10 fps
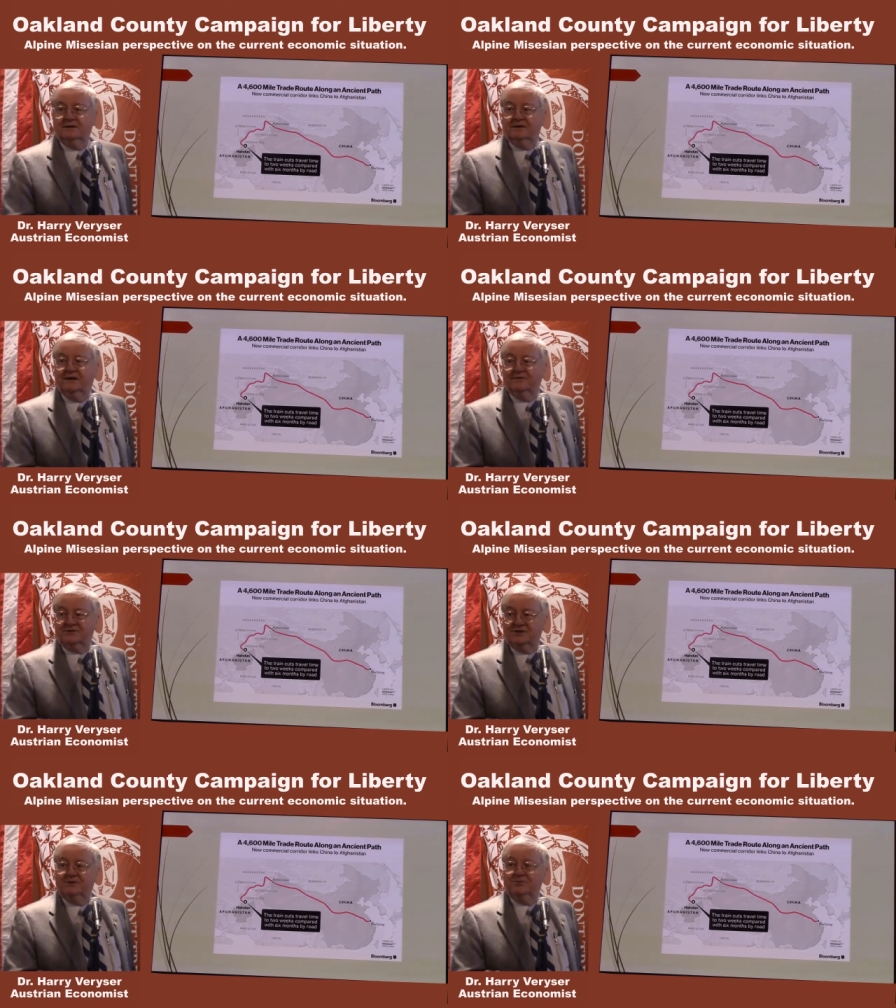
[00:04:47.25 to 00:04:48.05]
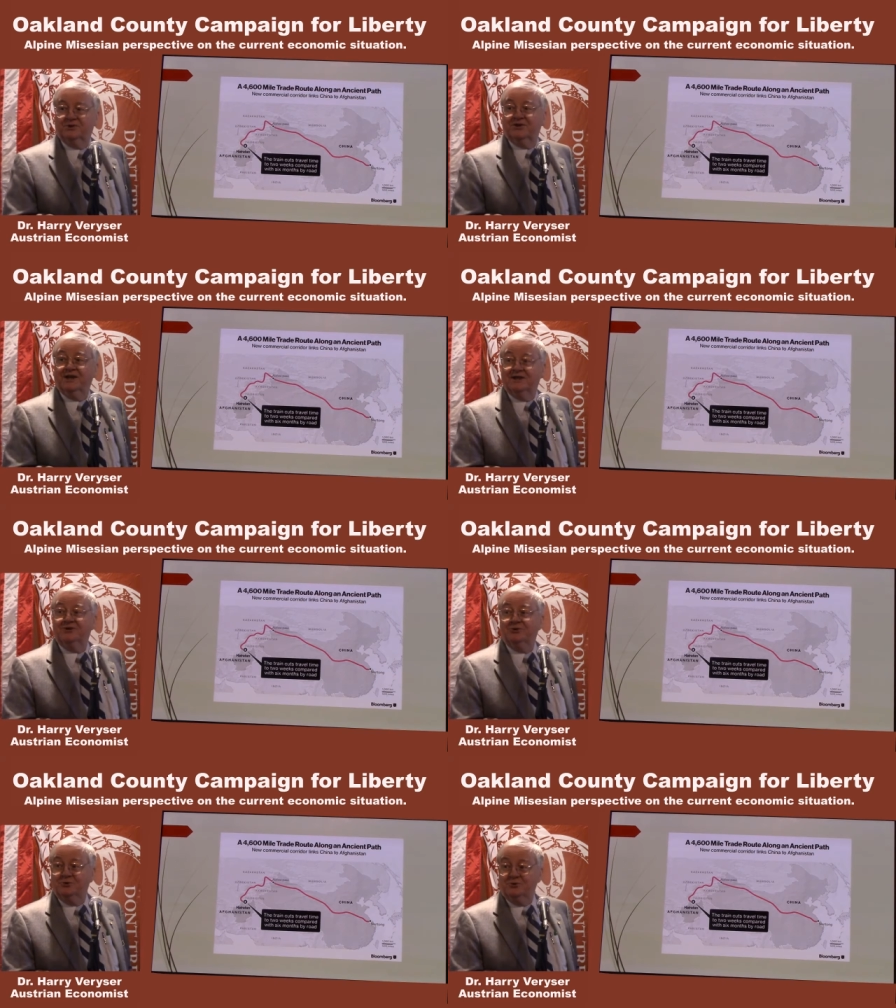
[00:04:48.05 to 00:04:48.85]
I've seen what they
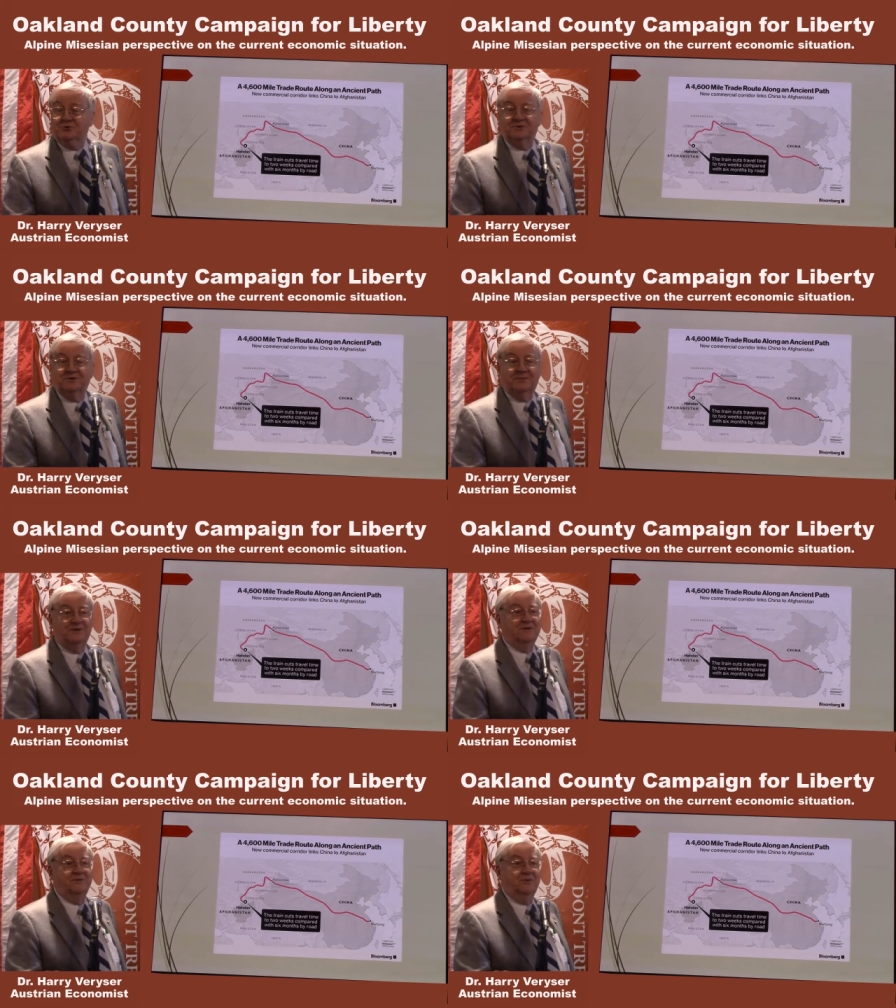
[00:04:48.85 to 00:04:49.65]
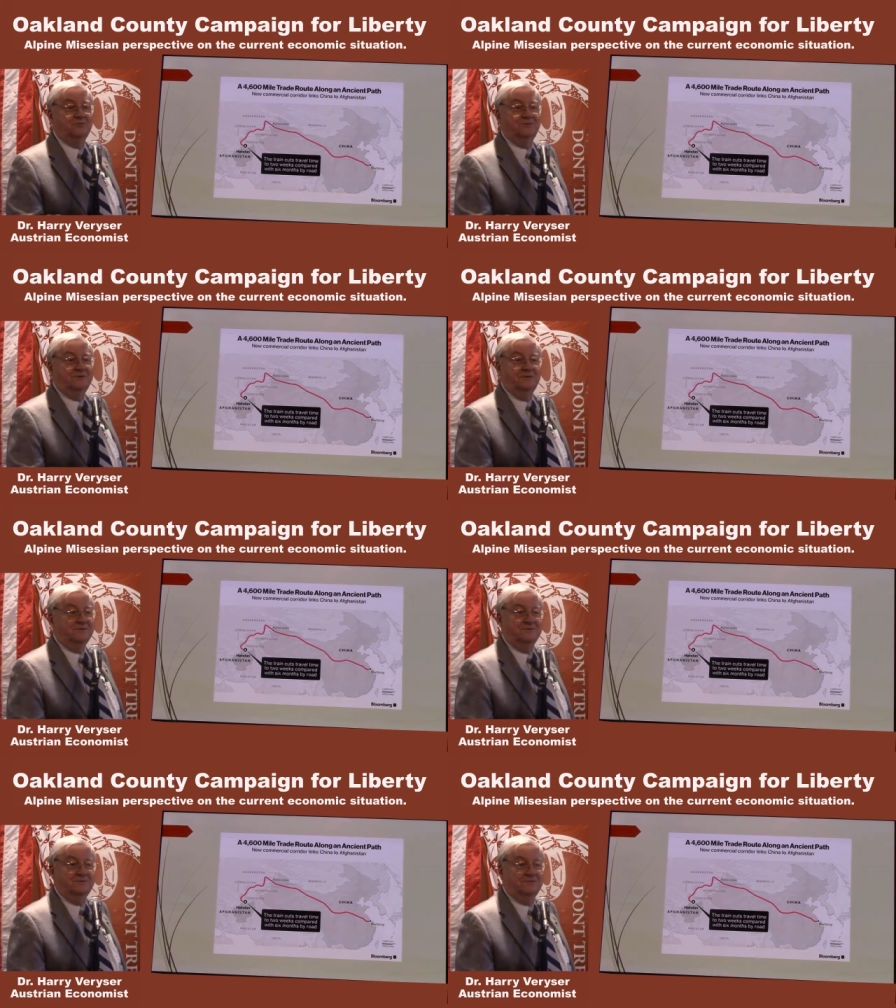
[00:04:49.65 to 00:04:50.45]
can do. I mean, the whole,
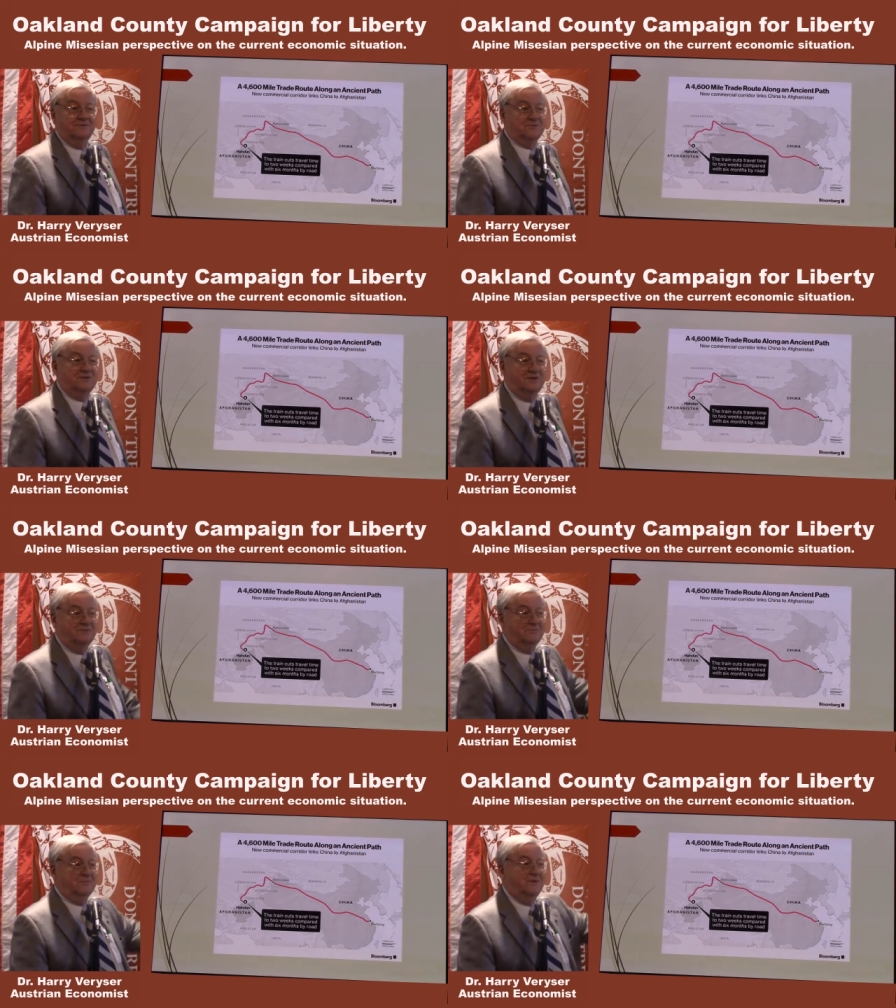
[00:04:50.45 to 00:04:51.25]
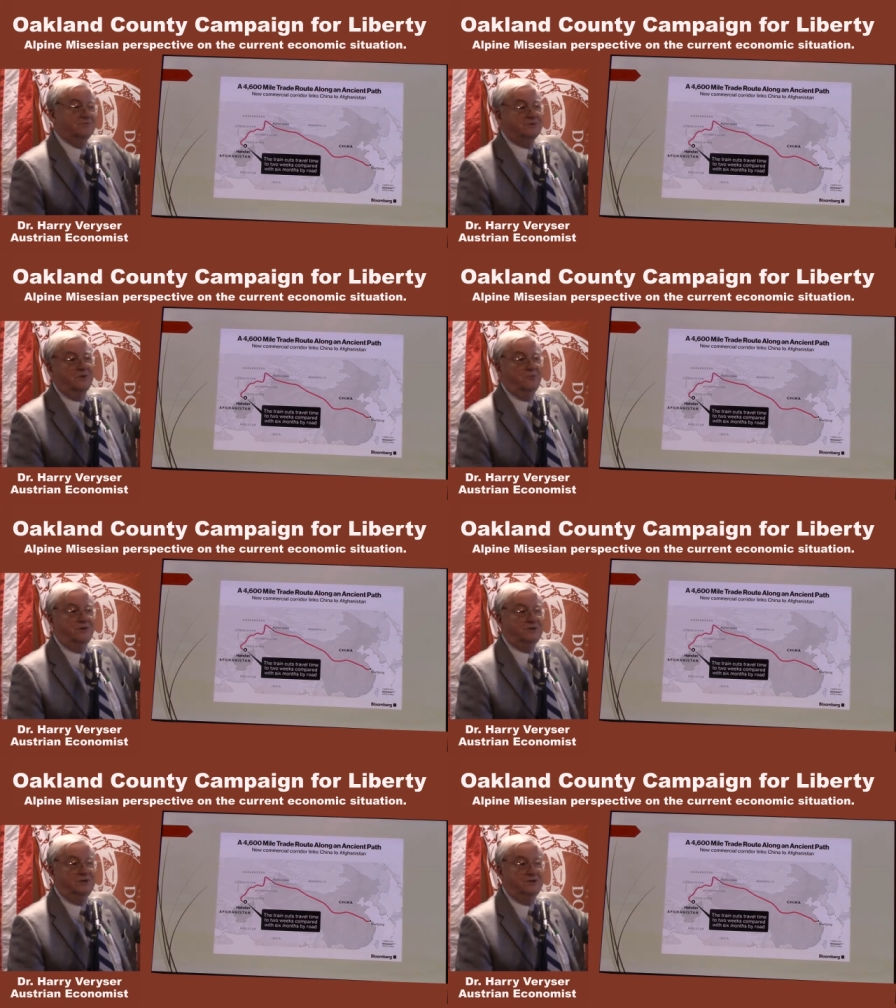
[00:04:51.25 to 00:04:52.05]
uh, you see, I was there
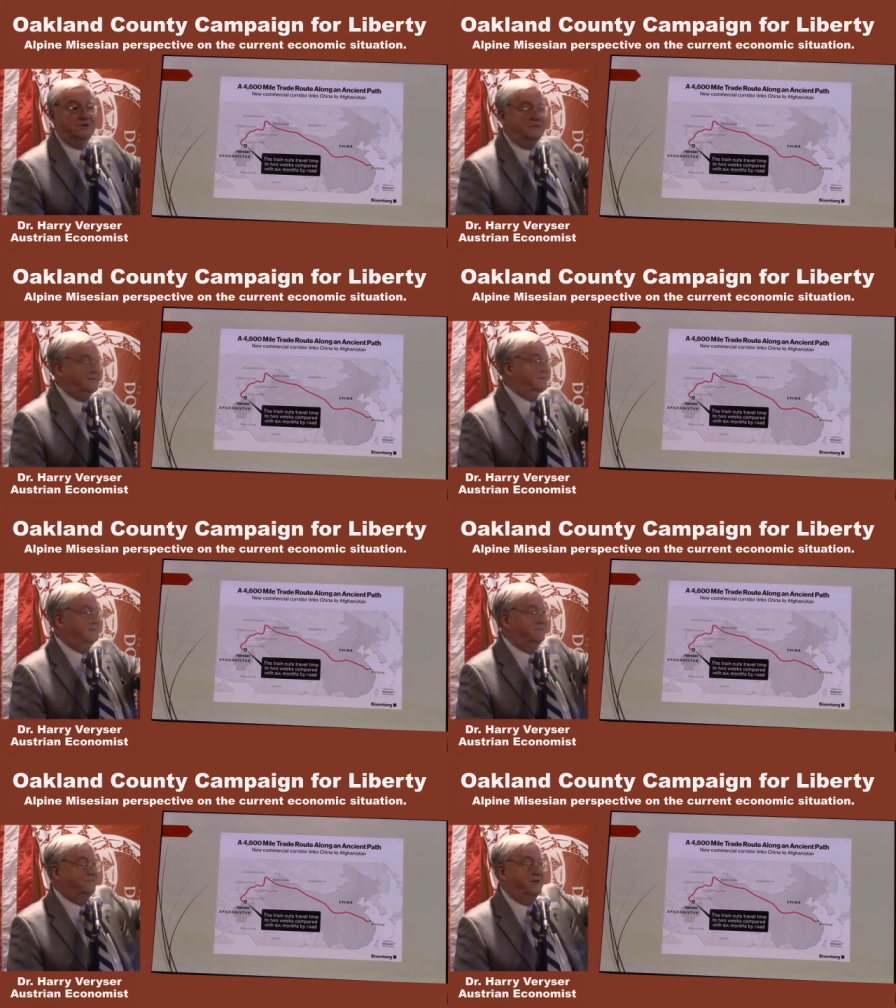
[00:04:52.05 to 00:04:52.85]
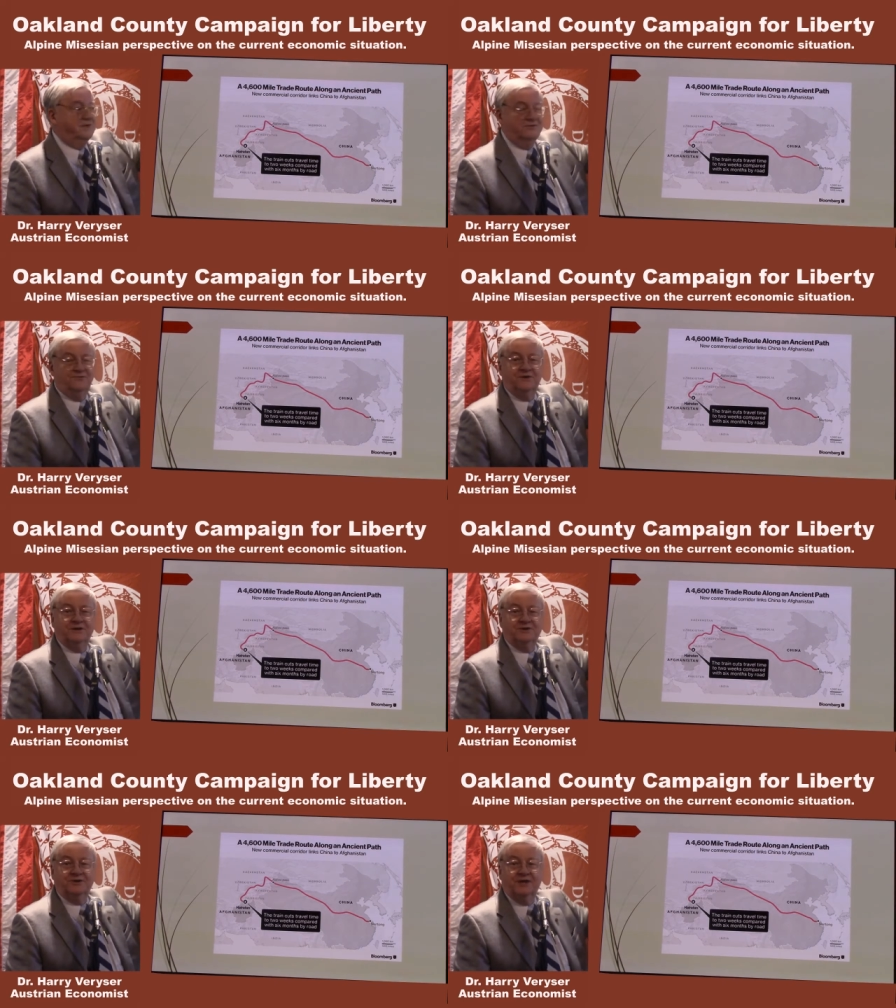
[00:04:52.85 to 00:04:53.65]
one year, vacant
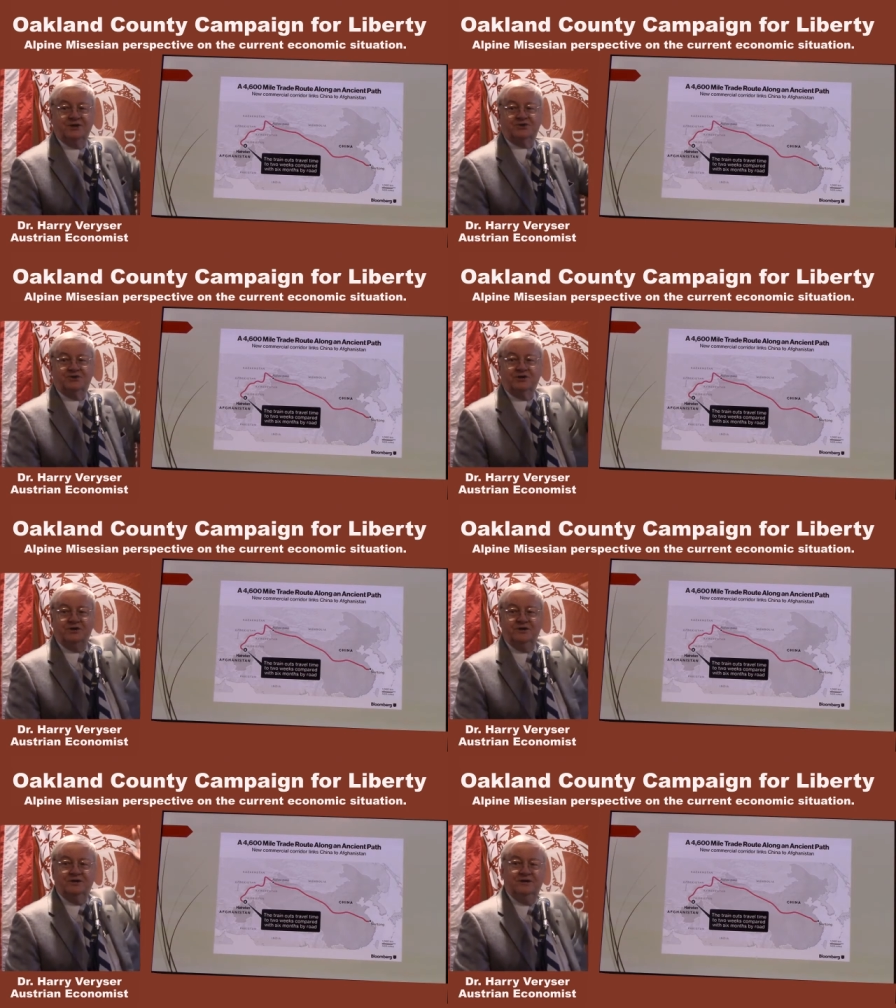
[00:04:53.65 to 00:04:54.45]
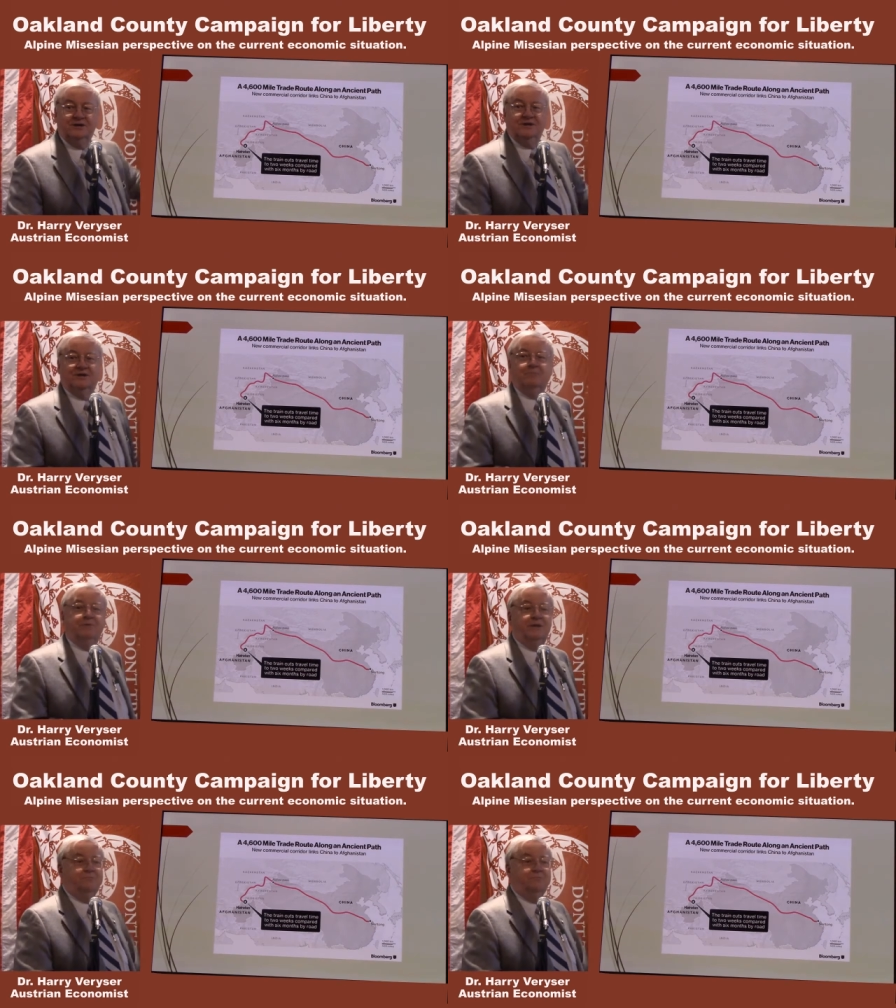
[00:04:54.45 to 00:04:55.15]
field. The next year, complete